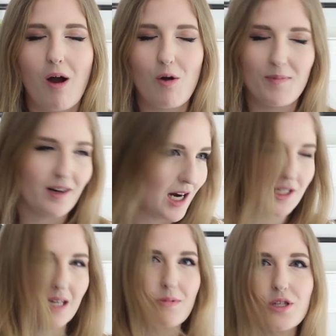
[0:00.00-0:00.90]
Oh my
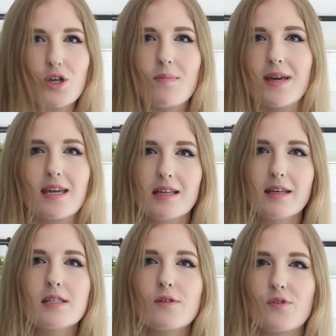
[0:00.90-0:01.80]
gosh, I'm so making
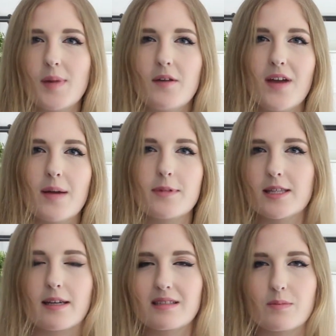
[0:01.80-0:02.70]
this for my family
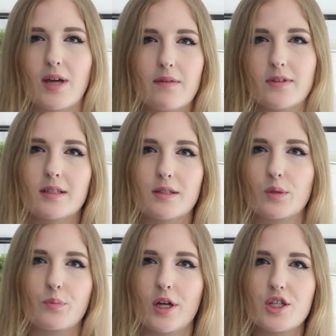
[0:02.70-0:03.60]
the next time we have like a
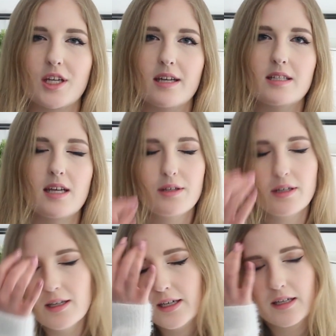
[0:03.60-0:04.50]
little brunch to get
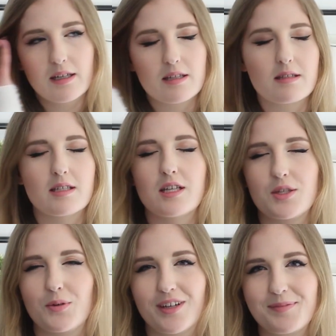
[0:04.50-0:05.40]
together. It's,
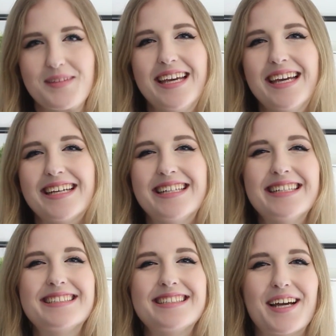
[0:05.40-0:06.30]
it's so good.